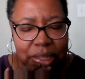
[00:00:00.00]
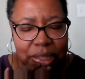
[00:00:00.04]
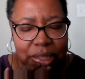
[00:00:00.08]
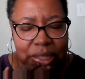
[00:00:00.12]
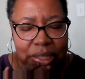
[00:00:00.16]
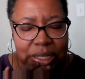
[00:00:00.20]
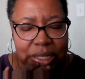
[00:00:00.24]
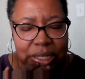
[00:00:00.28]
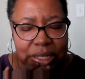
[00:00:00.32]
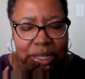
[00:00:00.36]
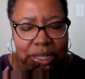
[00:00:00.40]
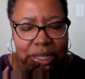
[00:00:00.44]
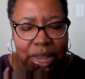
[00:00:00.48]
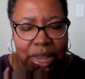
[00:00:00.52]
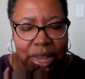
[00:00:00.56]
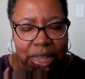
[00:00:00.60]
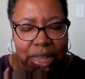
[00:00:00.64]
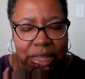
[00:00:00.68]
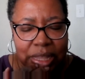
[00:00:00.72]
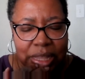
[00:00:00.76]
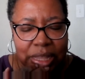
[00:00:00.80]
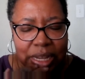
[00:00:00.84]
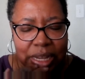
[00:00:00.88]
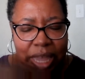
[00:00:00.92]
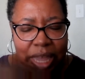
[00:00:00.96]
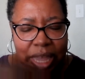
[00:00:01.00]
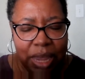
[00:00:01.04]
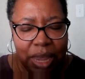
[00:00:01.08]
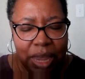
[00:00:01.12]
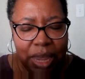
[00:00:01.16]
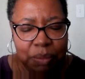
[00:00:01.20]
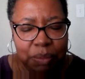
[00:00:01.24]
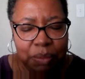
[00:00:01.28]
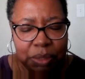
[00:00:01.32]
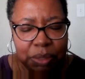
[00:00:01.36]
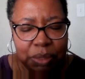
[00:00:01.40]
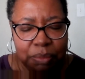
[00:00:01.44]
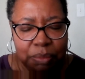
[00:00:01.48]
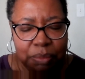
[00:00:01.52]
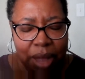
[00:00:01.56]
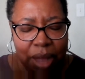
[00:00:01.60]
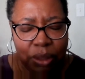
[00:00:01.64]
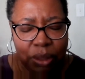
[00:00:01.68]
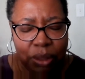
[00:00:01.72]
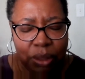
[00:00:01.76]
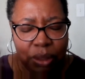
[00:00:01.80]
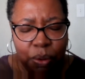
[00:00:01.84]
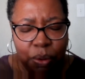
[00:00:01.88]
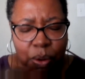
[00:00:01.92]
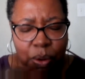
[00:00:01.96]
saying that came to mind,
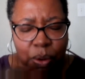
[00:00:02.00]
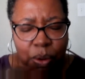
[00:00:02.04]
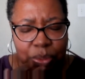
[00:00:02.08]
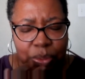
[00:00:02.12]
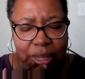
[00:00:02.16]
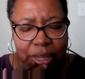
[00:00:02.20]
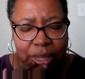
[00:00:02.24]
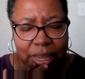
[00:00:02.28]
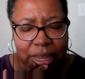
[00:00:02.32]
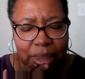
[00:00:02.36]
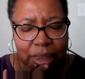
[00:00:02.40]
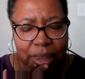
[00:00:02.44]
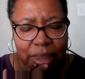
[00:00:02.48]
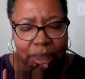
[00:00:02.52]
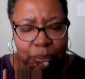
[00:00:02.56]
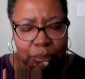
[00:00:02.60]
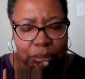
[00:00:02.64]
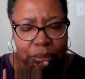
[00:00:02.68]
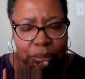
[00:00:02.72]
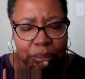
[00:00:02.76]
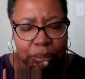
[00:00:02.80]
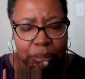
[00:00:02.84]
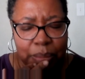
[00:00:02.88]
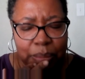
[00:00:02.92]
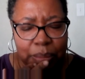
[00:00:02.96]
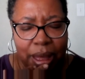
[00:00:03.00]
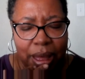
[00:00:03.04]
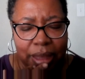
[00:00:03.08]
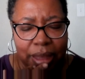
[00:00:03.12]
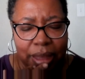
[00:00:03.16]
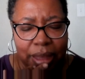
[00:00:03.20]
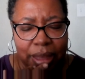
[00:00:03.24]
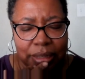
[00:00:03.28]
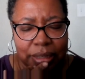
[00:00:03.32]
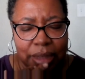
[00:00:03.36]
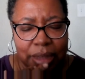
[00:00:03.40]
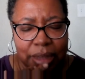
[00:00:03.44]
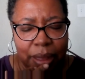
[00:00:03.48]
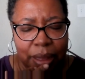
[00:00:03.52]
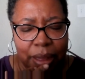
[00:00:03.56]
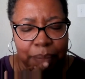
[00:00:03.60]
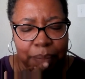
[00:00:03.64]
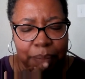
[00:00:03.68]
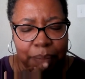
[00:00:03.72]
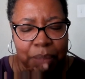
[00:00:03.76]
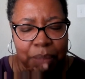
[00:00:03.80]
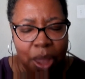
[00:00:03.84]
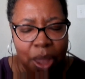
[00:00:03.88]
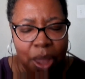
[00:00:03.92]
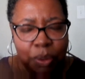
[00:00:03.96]
the quote that came to mind
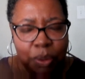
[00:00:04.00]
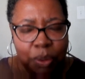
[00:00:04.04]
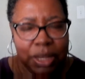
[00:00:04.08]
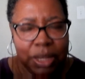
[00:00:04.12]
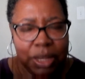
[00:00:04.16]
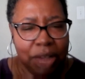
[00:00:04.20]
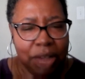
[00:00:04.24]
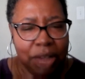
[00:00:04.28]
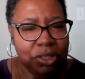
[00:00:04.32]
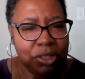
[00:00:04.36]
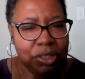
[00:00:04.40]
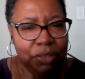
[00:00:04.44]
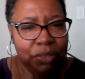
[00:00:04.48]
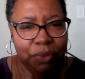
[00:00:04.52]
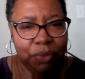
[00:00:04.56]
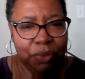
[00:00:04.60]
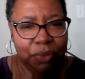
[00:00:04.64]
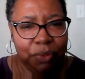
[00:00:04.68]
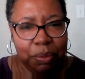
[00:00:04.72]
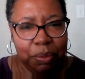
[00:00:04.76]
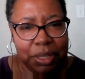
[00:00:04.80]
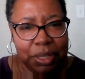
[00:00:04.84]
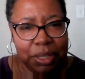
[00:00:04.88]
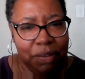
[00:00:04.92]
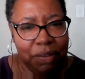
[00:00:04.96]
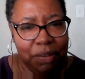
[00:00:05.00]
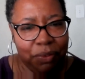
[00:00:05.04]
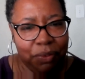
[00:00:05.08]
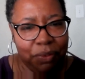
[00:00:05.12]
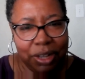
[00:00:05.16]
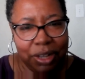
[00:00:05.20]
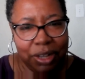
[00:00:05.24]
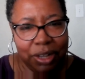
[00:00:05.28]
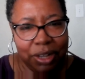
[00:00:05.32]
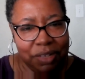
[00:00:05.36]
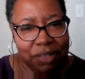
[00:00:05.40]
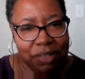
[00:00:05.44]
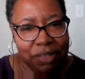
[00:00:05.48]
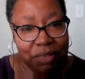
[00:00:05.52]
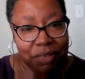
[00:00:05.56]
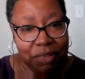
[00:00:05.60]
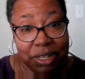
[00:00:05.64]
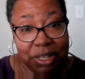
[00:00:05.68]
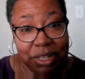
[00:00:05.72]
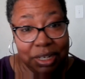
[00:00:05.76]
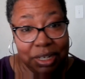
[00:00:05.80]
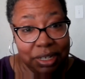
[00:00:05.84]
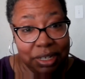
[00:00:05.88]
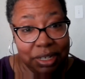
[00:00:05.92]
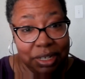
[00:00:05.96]
was actually from St. Francis of
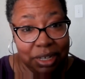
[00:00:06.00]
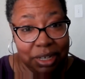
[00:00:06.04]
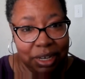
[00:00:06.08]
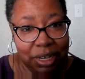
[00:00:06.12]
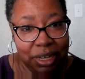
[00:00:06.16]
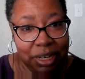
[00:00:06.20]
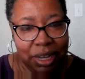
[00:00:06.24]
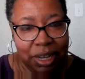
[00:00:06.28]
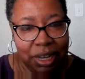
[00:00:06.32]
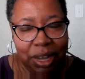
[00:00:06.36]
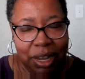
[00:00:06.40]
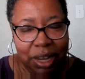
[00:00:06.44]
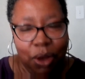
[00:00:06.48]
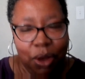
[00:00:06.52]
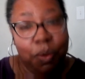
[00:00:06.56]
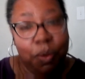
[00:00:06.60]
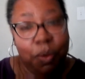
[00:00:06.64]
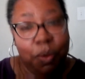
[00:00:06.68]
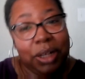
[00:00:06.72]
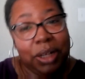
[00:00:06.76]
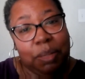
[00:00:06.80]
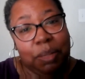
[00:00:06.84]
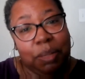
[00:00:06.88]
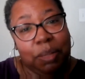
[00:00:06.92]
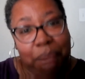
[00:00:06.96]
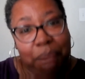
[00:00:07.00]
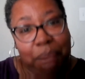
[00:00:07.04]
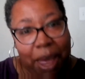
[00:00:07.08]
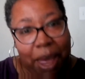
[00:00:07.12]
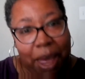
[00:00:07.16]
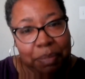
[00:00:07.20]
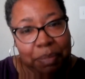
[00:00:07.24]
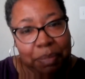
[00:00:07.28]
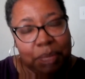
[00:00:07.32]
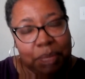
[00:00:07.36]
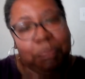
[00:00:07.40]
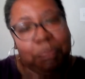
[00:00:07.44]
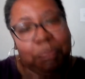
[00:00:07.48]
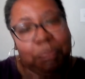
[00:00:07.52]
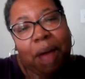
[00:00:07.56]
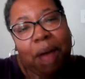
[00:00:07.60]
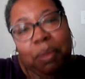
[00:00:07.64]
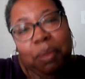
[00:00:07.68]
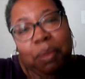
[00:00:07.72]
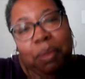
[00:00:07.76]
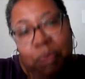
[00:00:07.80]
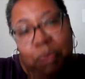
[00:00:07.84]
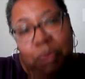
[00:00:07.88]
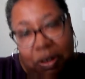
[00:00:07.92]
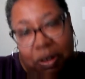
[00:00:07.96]
Assisi, who wasn't Baptist, but
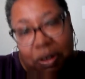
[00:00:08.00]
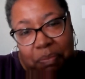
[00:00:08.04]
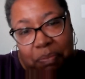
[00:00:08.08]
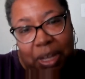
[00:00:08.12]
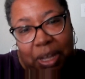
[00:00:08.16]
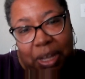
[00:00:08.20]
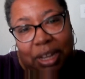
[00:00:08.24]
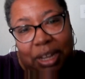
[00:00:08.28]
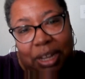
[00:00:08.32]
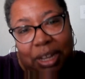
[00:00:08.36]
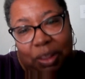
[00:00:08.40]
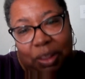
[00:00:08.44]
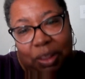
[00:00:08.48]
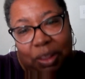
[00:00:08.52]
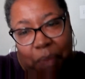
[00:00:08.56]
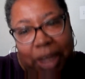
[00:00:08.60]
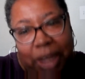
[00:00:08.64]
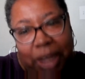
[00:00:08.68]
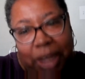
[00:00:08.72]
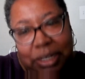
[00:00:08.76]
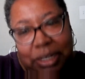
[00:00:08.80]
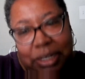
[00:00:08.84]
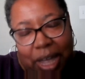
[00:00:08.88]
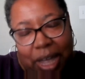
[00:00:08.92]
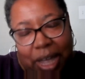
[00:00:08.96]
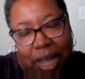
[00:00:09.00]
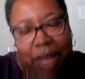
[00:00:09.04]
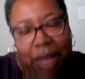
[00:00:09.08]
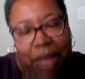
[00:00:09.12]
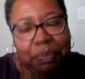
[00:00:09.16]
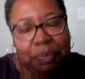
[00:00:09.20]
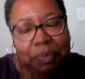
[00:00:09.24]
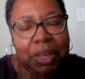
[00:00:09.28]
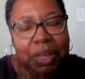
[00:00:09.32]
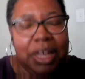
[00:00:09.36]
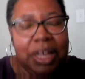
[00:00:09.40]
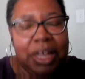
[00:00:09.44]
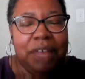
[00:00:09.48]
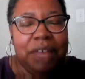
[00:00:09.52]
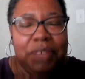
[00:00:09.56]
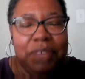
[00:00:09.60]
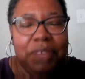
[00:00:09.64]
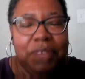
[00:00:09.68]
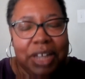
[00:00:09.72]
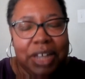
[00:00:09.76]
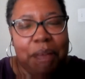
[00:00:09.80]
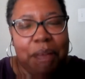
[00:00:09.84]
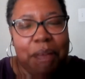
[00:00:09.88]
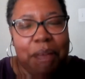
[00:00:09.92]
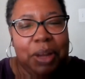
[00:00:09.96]
probably would have been in the right time if
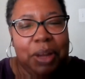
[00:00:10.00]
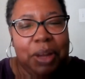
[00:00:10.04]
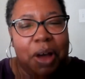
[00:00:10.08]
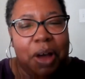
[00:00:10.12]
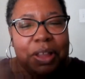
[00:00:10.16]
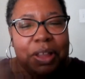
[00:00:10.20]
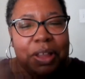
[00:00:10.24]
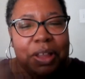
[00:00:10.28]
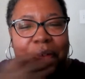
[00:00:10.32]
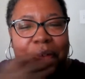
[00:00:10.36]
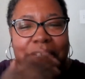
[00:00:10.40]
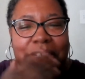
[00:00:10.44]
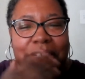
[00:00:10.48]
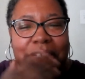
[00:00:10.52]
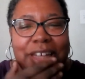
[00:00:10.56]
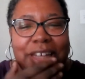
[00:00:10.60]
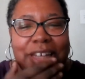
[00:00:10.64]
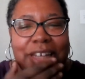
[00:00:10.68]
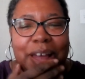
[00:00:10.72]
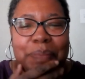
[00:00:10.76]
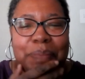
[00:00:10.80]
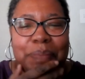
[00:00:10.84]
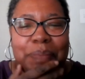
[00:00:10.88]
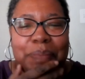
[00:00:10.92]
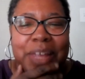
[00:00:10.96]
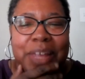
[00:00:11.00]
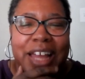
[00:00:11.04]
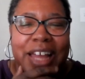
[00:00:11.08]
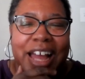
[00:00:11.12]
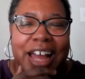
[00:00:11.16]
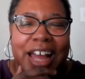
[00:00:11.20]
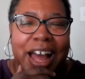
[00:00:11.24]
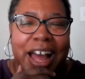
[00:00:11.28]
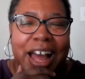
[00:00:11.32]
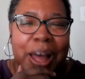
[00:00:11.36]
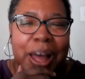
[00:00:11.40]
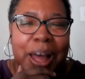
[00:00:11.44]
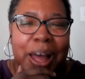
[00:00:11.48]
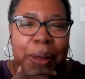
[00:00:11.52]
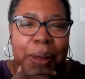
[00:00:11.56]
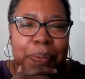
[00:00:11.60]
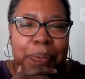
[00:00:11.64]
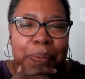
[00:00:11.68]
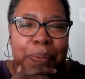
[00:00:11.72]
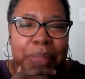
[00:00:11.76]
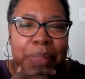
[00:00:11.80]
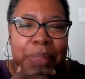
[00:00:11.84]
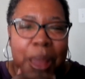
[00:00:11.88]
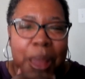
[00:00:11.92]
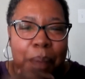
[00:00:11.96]
he'd come along at the right time.
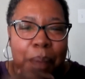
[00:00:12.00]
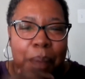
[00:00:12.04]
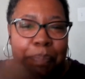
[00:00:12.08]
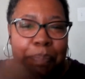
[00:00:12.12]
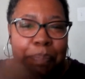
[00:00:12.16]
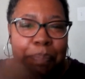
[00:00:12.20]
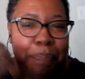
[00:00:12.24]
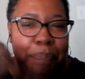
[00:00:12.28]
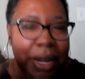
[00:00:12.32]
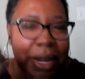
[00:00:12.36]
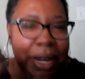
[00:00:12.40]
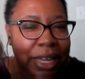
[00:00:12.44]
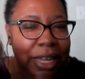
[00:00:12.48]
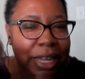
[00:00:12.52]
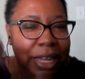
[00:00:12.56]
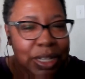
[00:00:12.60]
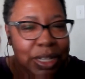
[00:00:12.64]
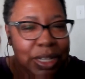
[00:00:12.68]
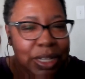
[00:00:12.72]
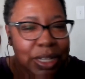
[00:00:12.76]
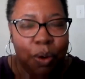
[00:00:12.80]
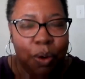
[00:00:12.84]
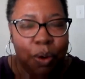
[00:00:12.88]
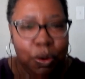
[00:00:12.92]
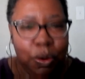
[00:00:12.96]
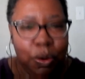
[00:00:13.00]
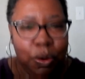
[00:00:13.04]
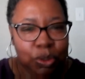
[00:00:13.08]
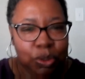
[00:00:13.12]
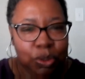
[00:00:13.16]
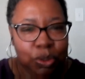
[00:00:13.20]
But his quote,